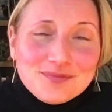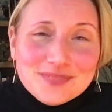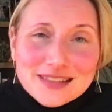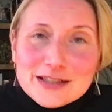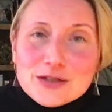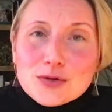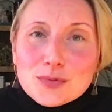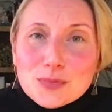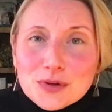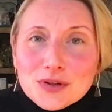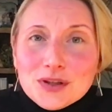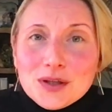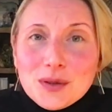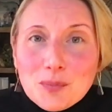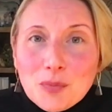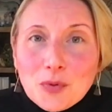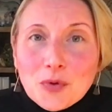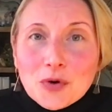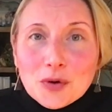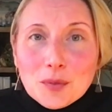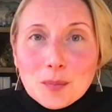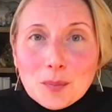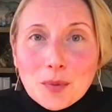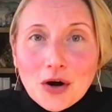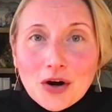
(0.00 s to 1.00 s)
It's a really
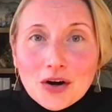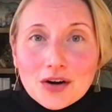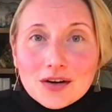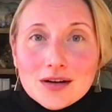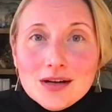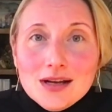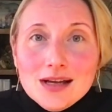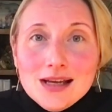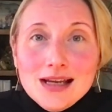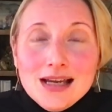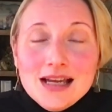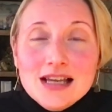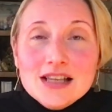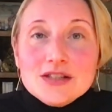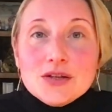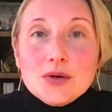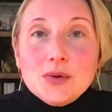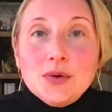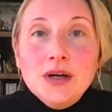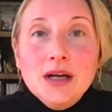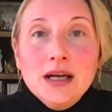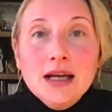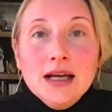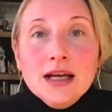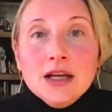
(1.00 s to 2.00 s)
important part.
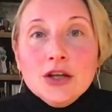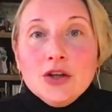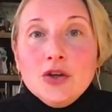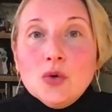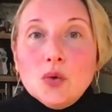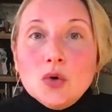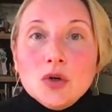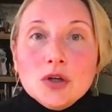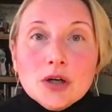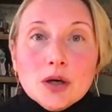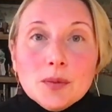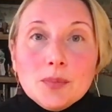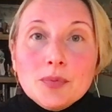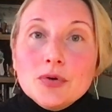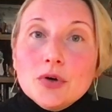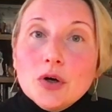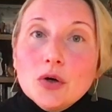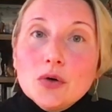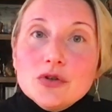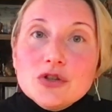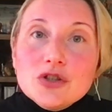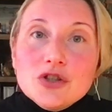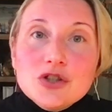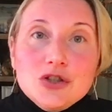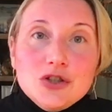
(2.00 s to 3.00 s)
So your
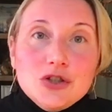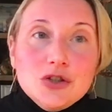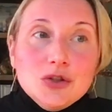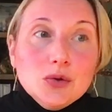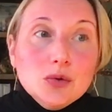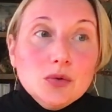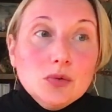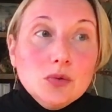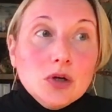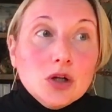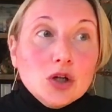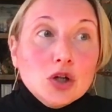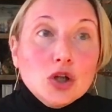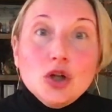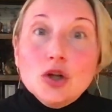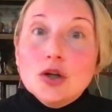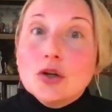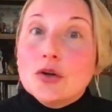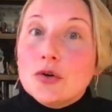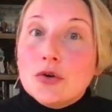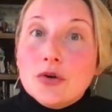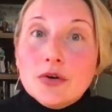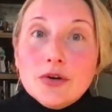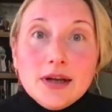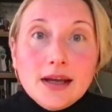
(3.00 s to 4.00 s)
approach to
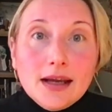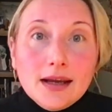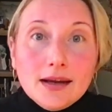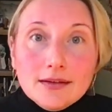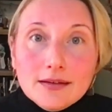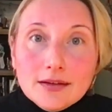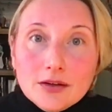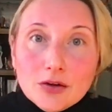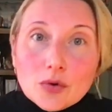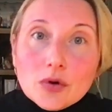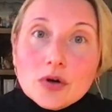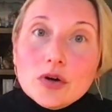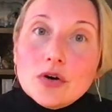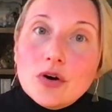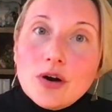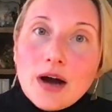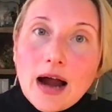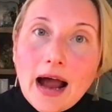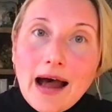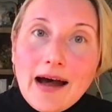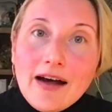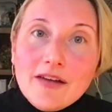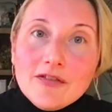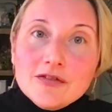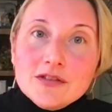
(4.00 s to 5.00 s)
learning your
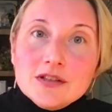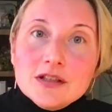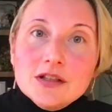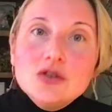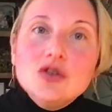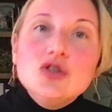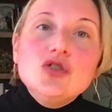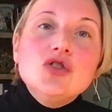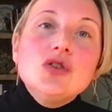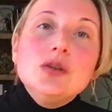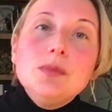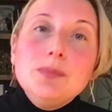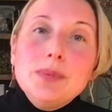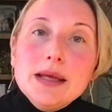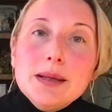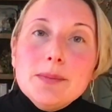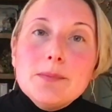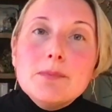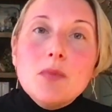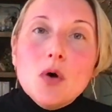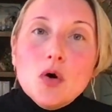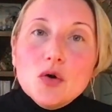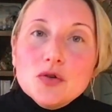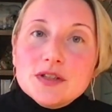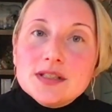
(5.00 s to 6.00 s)
craft should be
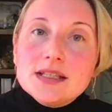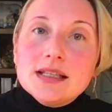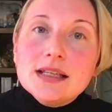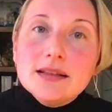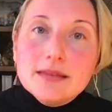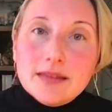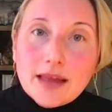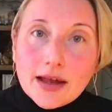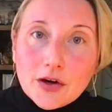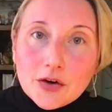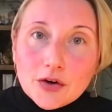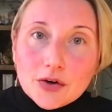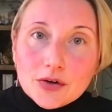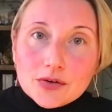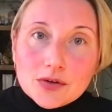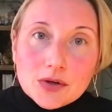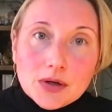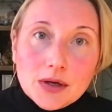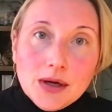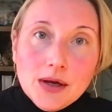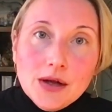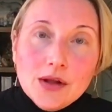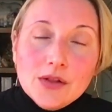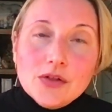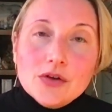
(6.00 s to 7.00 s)
multi-layered.
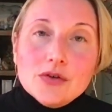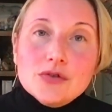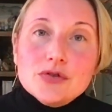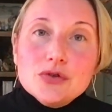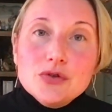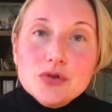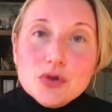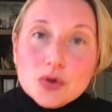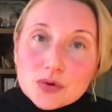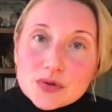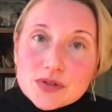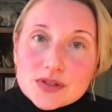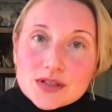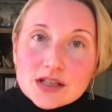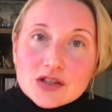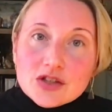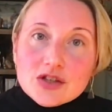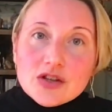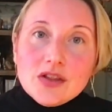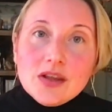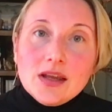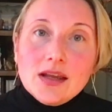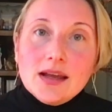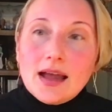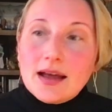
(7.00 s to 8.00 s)
There's no such
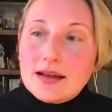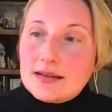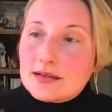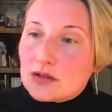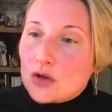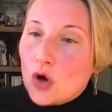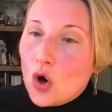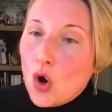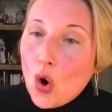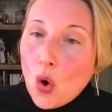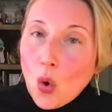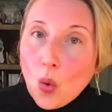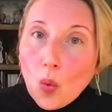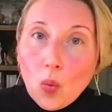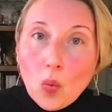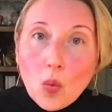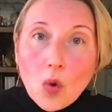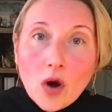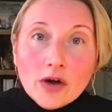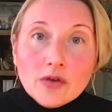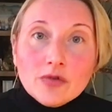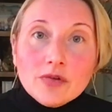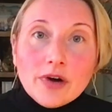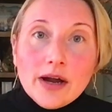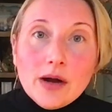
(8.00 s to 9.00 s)
thing as
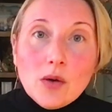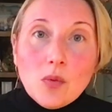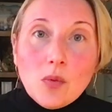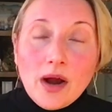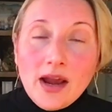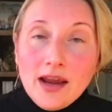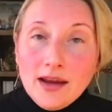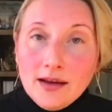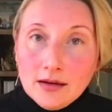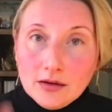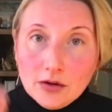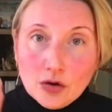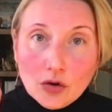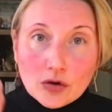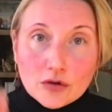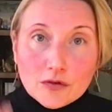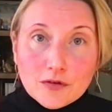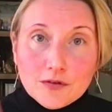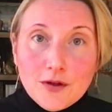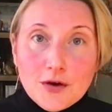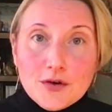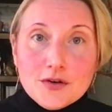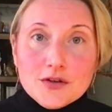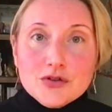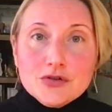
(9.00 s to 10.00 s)
one right way. You go to
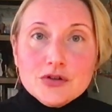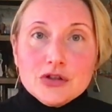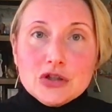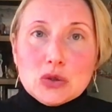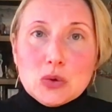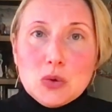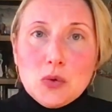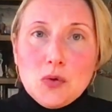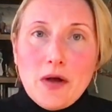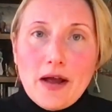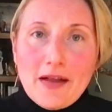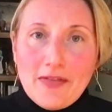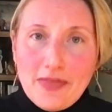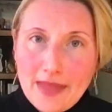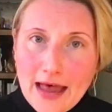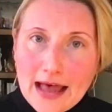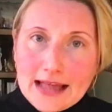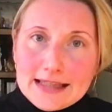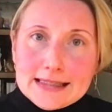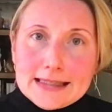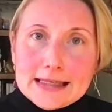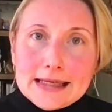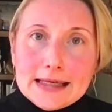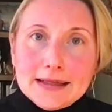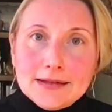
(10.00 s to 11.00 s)
floristry school and
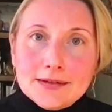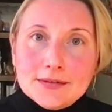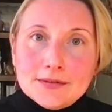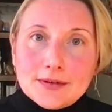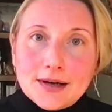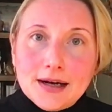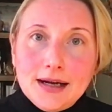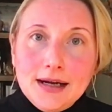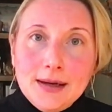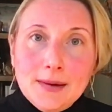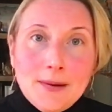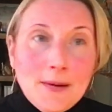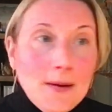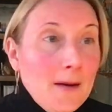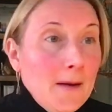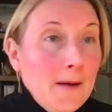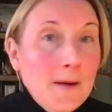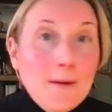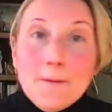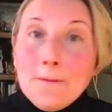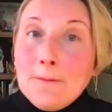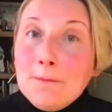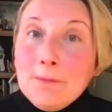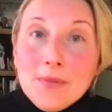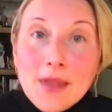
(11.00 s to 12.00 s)
that's it, right?
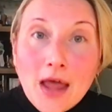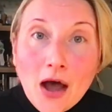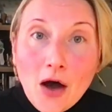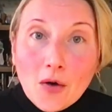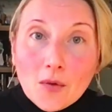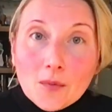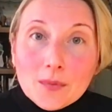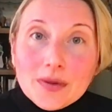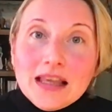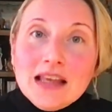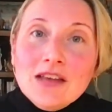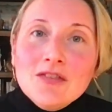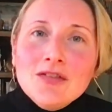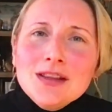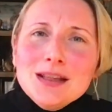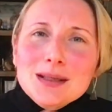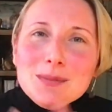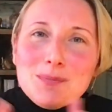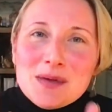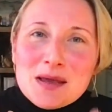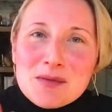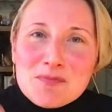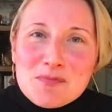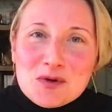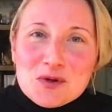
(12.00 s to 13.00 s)
No, even
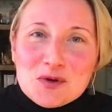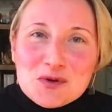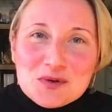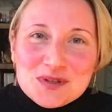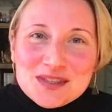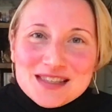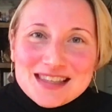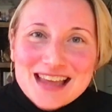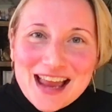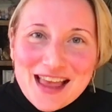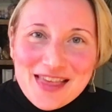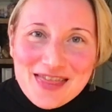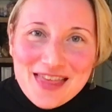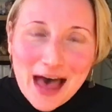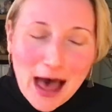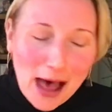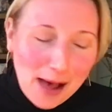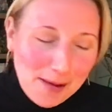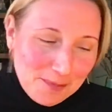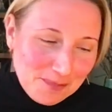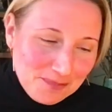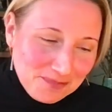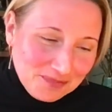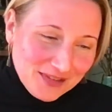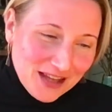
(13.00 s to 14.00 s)
the people who say
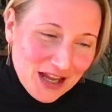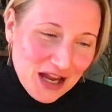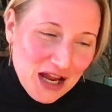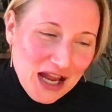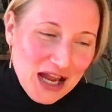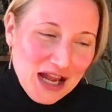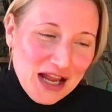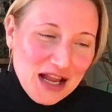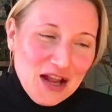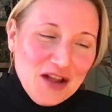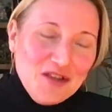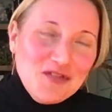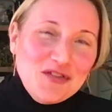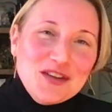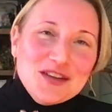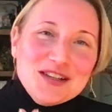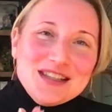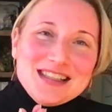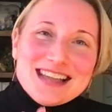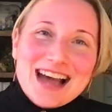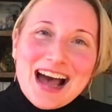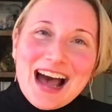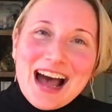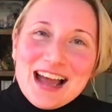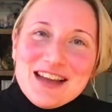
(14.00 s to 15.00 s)
that, if you
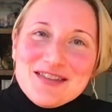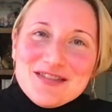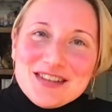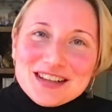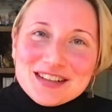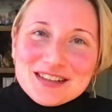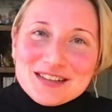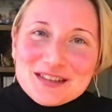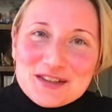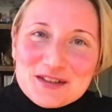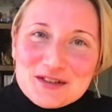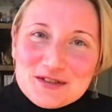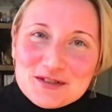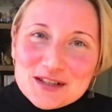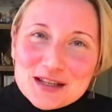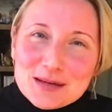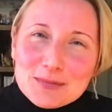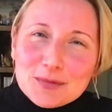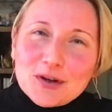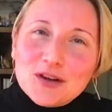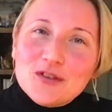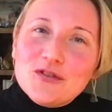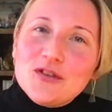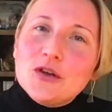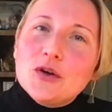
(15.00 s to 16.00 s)
dive in a little
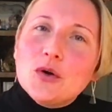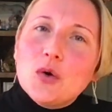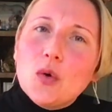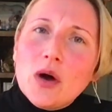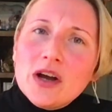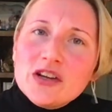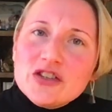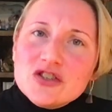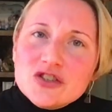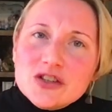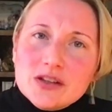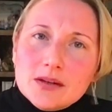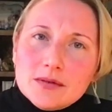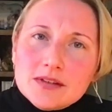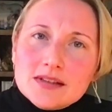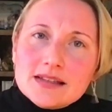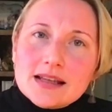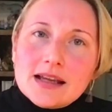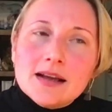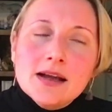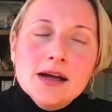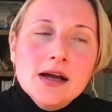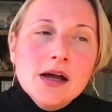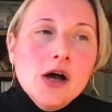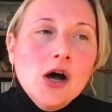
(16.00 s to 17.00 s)
deeper, if you question them, you
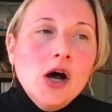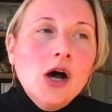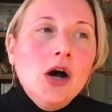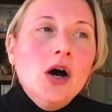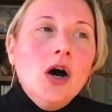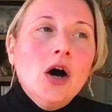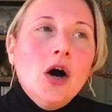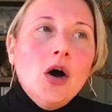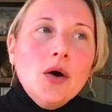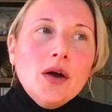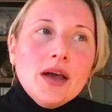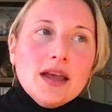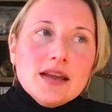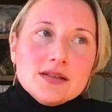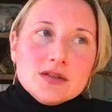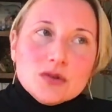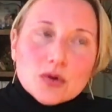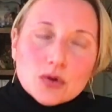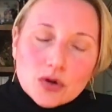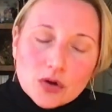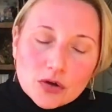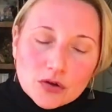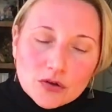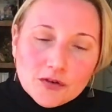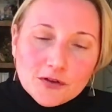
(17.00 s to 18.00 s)
say, okay, so
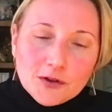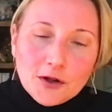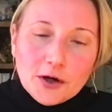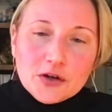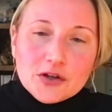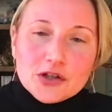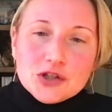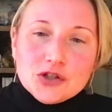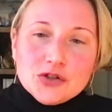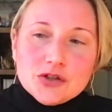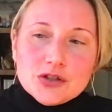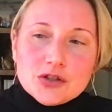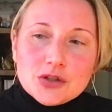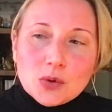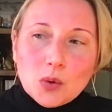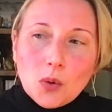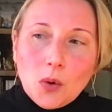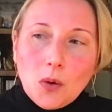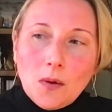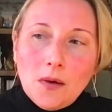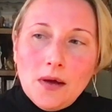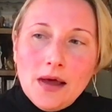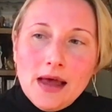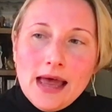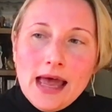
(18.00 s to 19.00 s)
go to floristry
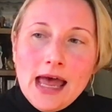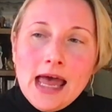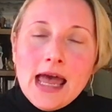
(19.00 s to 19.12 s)
school.